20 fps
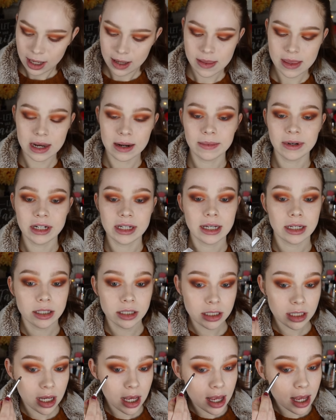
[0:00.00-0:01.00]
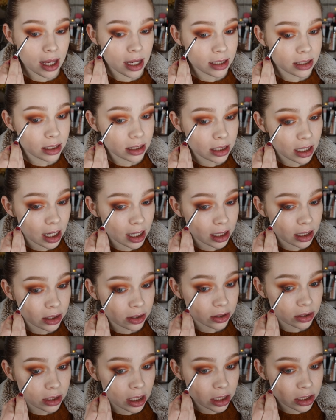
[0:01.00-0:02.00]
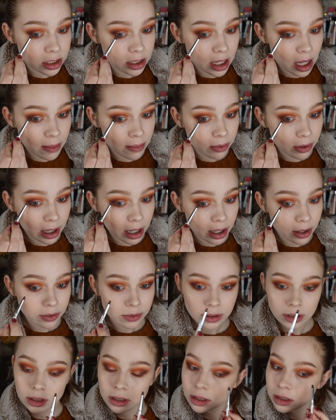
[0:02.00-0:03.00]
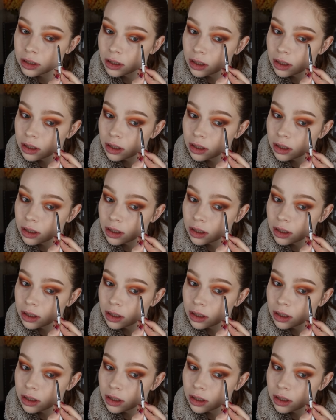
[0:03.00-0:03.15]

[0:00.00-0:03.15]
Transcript: and then I'm going to take just a tiny little touch of that brown